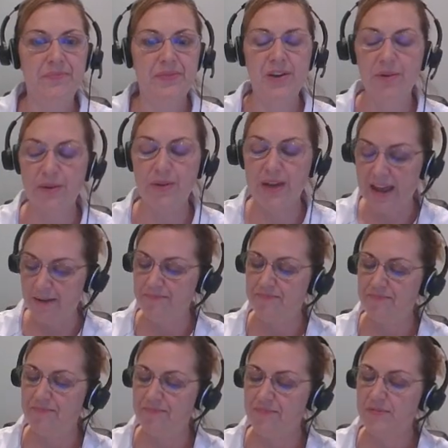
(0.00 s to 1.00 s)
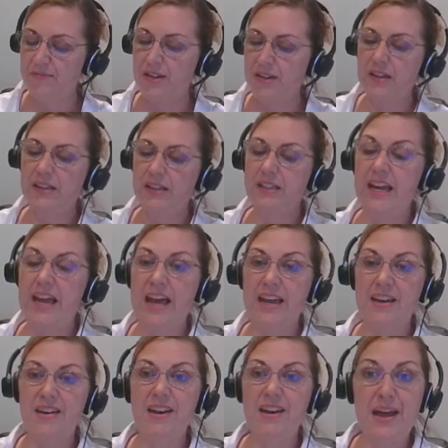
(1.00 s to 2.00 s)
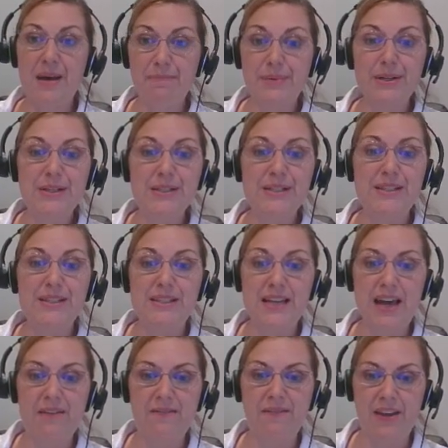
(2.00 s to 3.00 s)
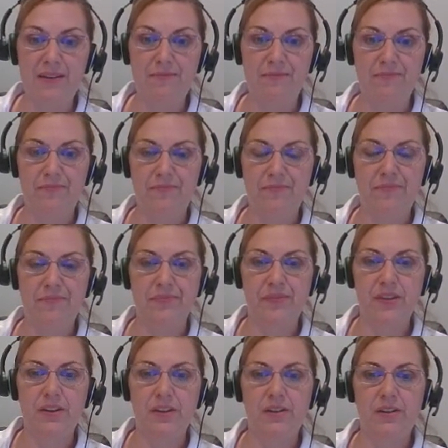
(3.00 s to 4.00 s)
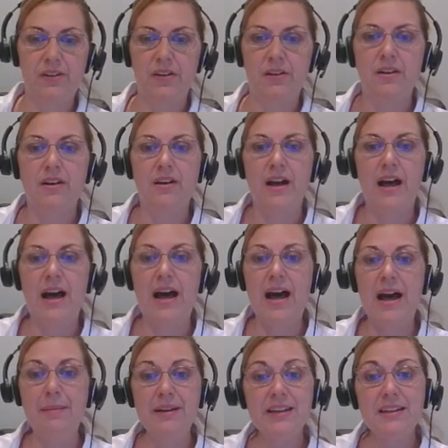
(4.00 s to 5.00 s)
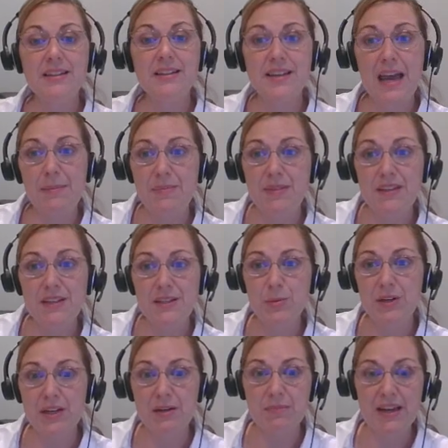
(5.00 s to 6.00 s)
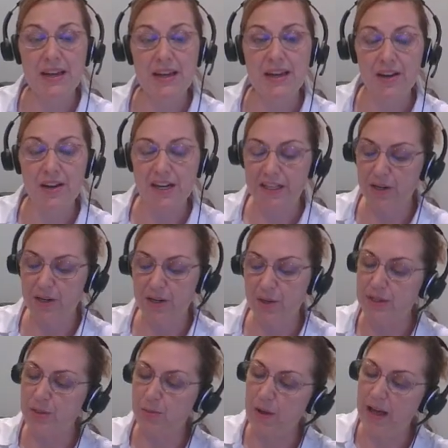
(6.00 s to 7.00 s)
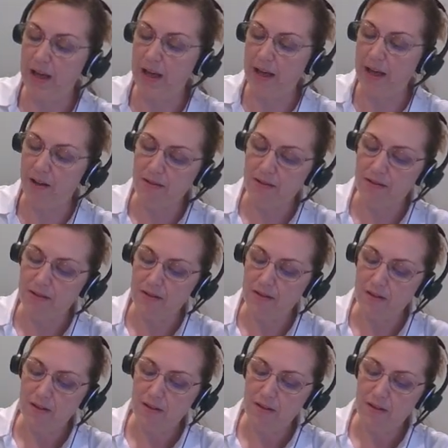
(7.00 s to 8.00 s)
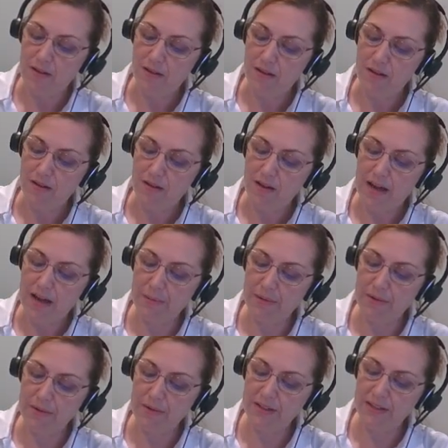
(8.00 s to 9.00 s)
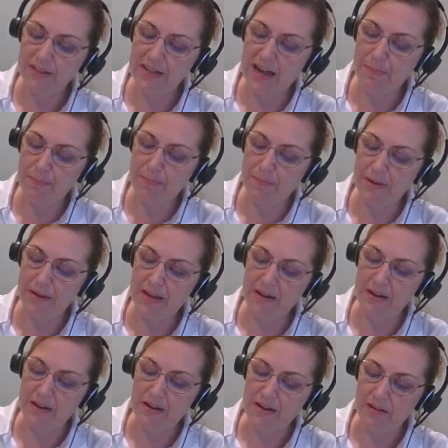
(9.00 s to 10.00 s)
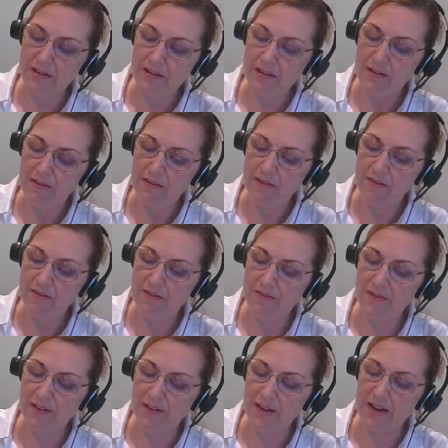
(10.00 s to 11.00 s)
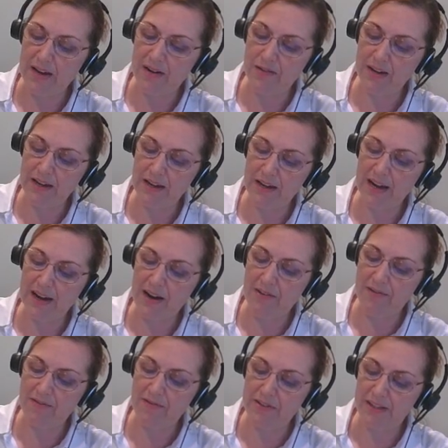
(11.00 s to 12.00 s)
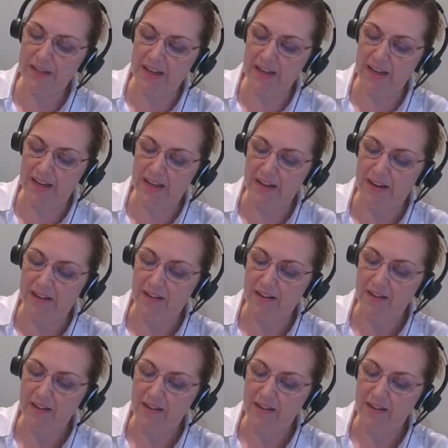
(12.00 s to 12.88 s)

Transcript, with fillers: Okay, look at number seven. I'm going to type this one in my calculator as well. I'm going to type it very carefully